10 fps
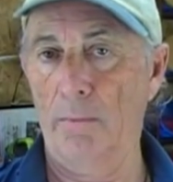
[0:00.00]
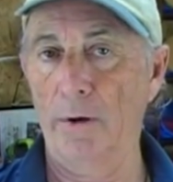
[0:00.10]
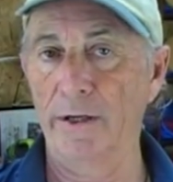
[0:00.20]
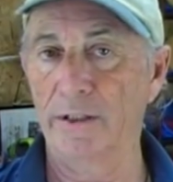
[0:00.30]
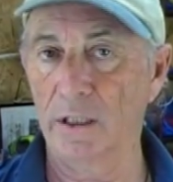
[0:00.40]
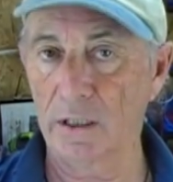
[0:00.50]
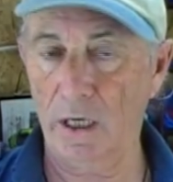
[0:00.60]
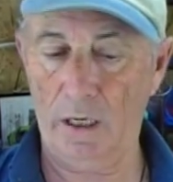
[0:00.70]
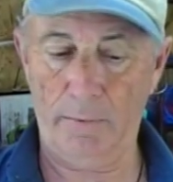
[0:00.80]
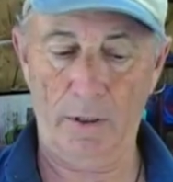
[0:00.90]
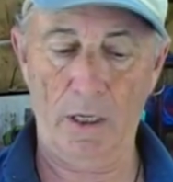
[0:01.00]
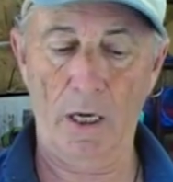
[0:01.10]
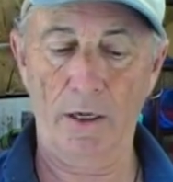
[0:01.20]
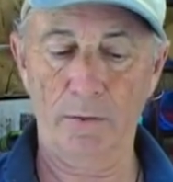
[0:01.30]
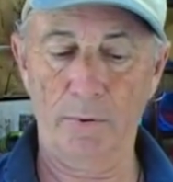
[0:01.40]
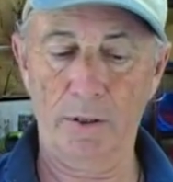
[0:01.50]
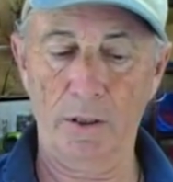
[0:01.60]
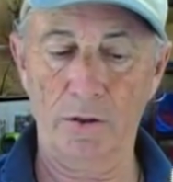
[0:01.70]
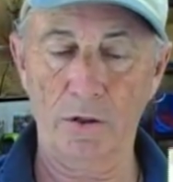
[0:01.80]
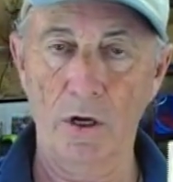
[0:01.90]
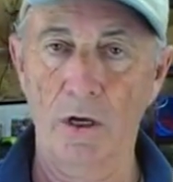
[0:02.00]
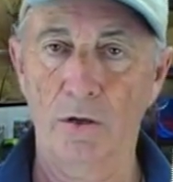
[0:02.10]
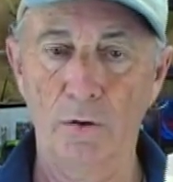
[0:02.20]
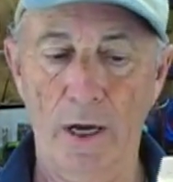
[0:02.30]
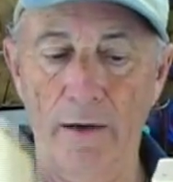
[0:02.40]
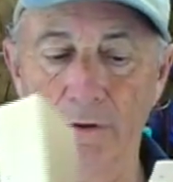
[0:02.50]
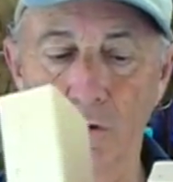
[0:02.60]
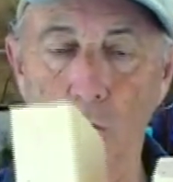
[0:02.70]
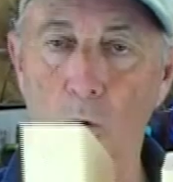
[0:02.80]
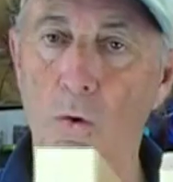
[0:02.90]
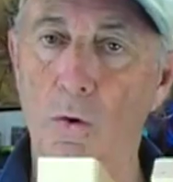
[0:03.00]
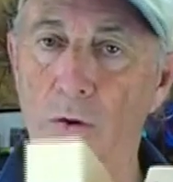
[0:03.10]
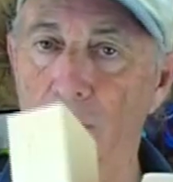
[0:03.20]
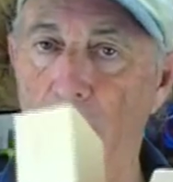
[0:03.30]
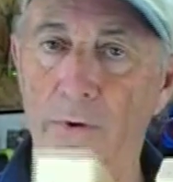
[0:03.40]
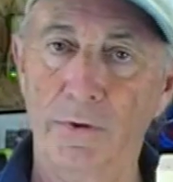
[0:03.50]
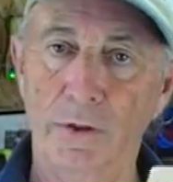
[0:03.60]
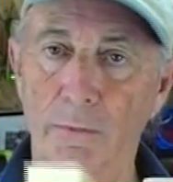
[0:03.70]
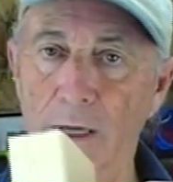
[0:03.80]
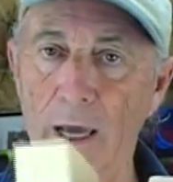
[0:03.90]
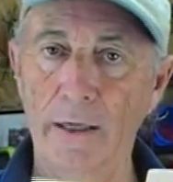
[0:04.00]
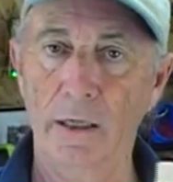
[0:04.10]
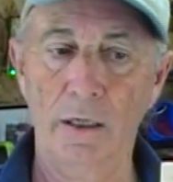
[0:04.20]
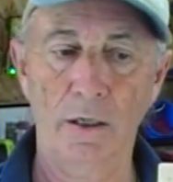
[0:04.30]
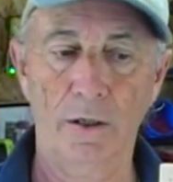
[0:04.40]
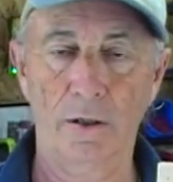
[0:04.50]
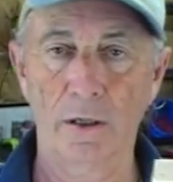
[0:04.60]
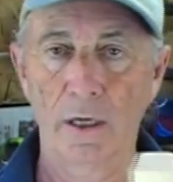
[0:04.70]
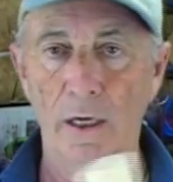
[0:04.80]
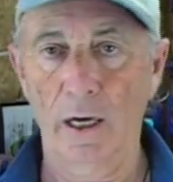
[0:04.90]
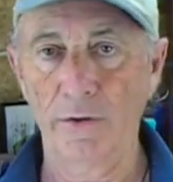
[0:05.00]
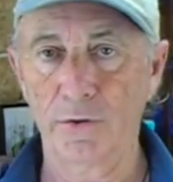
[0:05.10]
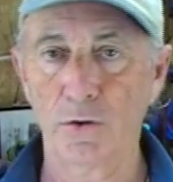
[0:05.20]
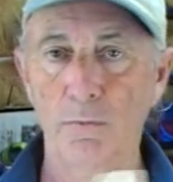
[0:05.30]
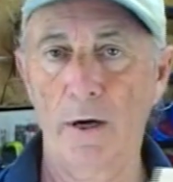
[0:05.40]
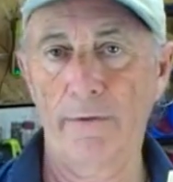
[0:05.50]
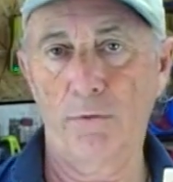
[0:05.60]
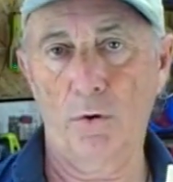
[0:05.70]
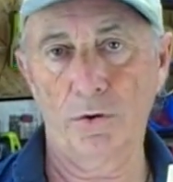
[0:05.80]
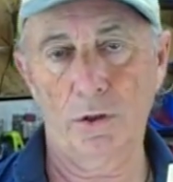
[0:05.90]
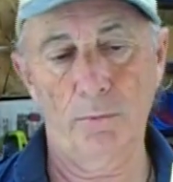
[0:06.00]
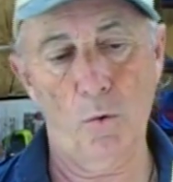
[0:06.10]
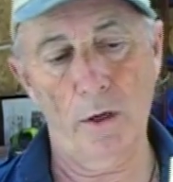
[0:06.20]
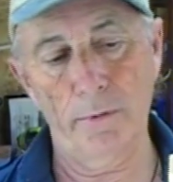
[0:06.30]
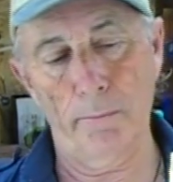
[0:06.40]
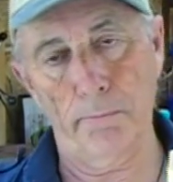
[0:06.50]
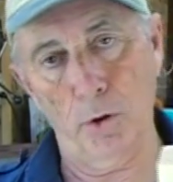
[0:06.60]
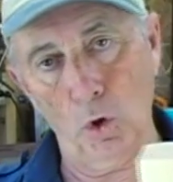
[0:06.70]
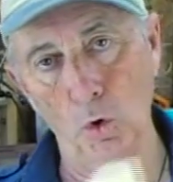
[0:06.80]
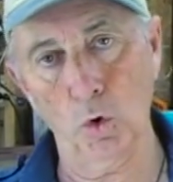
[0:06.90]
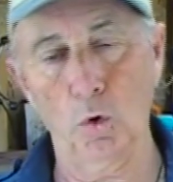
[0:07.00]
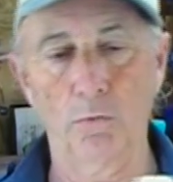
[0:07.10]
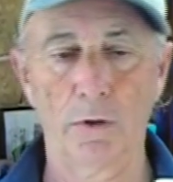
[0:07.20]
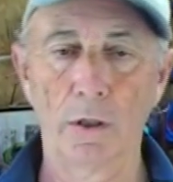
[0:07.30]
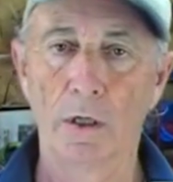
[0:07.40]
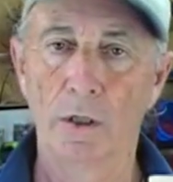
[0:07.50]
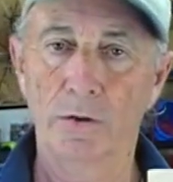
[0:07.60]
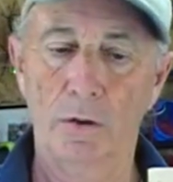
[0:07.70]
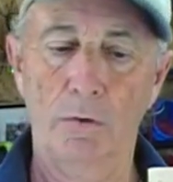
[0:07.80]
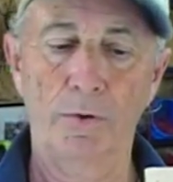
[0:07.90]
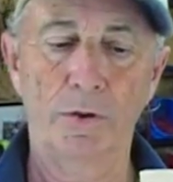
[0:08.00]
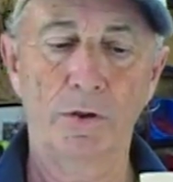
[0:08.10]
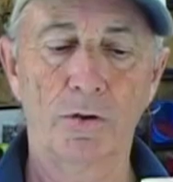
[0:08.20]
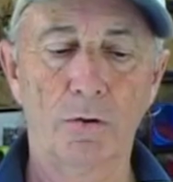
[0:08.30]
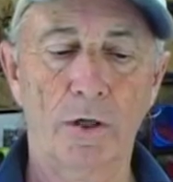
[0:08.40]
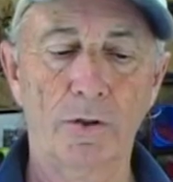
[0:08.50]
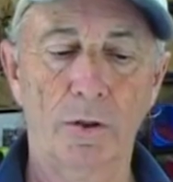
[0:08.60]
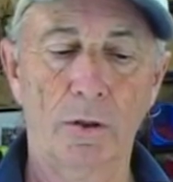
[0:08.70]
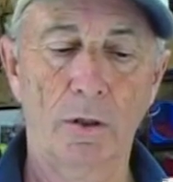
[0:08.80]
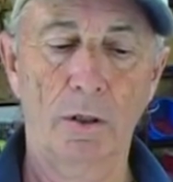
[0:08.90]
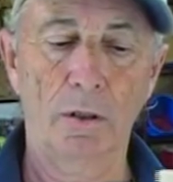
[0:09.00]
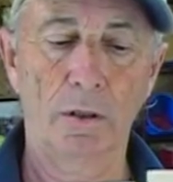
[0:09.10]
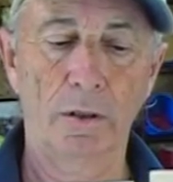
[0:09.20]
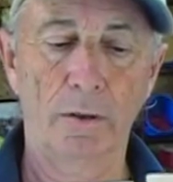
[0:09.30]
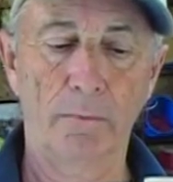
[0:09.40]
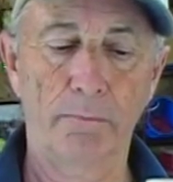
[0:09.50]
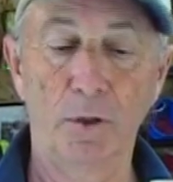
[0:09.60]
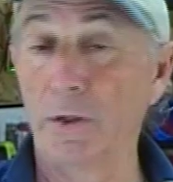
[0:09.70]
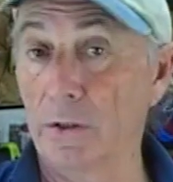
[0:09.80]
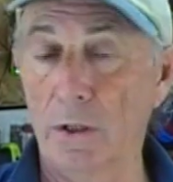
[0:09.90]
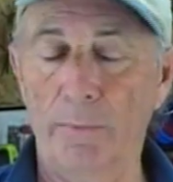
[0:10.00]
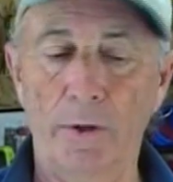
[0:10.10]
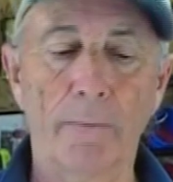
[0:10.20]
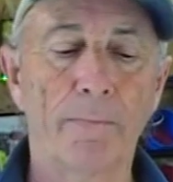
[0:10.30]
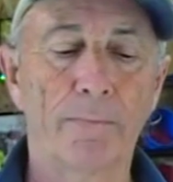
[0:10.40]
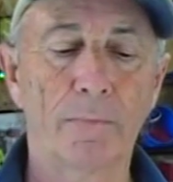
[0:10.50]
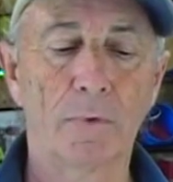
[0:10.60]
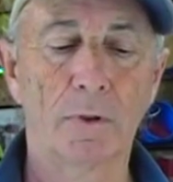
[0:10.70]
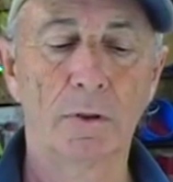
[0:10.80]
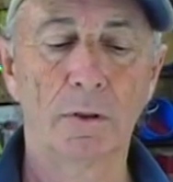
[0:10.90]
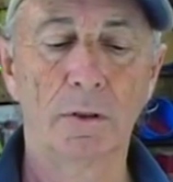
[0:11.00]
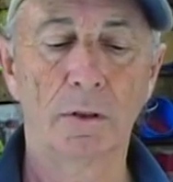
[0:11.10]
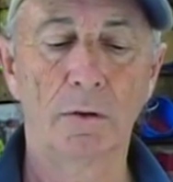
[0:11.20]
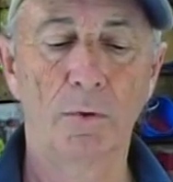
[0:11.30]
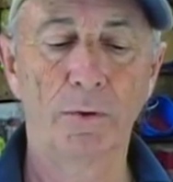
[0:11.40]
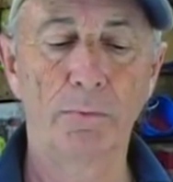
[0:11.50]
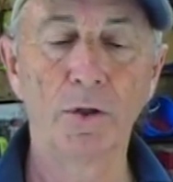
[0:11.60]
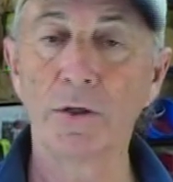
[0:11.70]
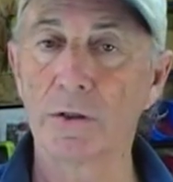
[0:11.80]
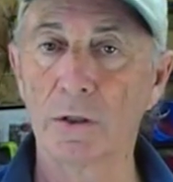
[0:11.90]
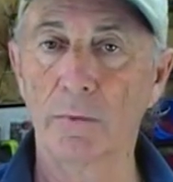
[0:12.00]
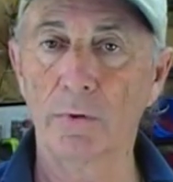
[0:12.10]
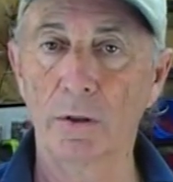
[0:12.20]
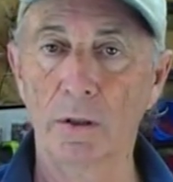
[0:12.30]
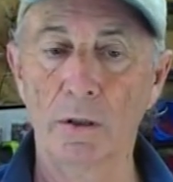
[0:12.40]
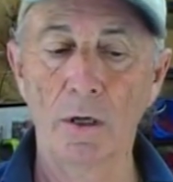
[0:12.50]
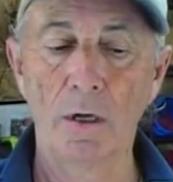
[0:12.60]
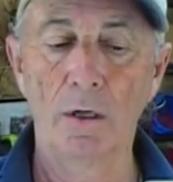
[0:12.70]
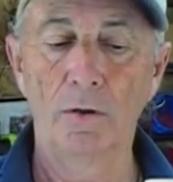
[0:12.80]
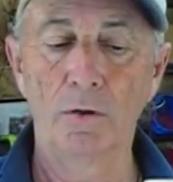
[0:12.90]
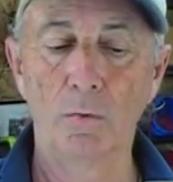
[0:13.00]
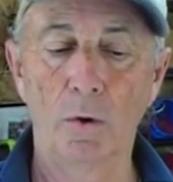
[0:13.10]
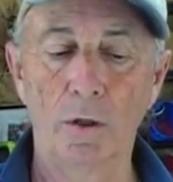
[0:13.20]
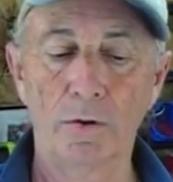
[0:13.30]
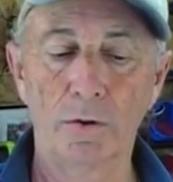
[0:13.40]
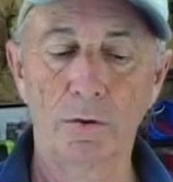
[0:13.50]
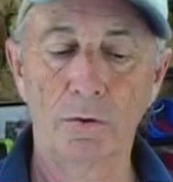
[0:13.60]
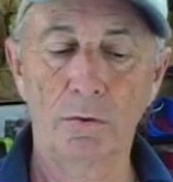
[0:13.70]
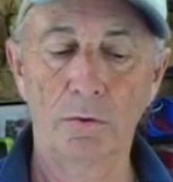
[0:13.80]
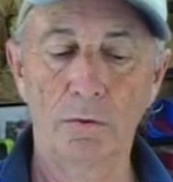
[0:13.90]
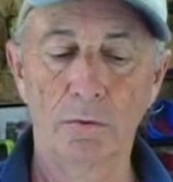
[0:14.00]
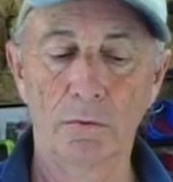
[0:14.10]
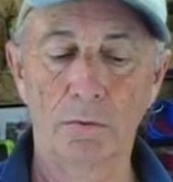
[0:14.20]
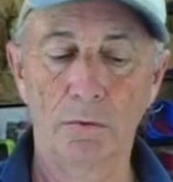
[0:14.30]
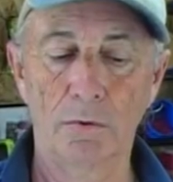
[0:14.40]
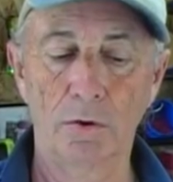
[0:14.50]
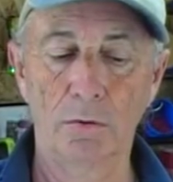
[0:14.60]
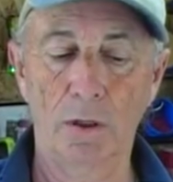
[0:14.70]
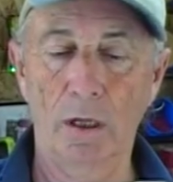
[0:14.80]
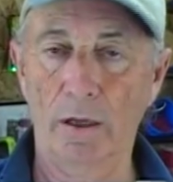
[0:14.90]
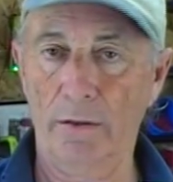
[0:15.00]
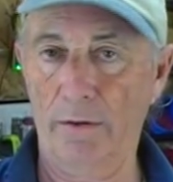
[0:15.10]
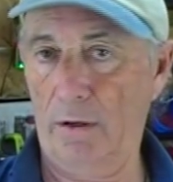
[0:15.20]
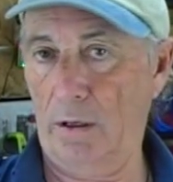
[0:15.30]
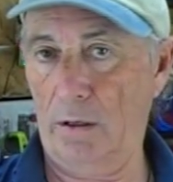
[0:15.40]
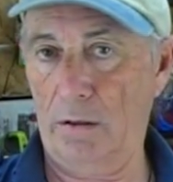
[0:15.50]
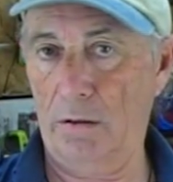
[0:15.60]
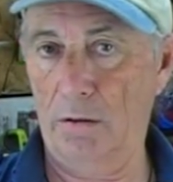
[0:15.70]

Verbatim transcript: But it does happen. And it's because you have a door or something that's going to be hanging here, and this 2x4 is going to want to be pulled over. So when you're constructing, uh, building something, uh, when you're building something, you want to do it like that.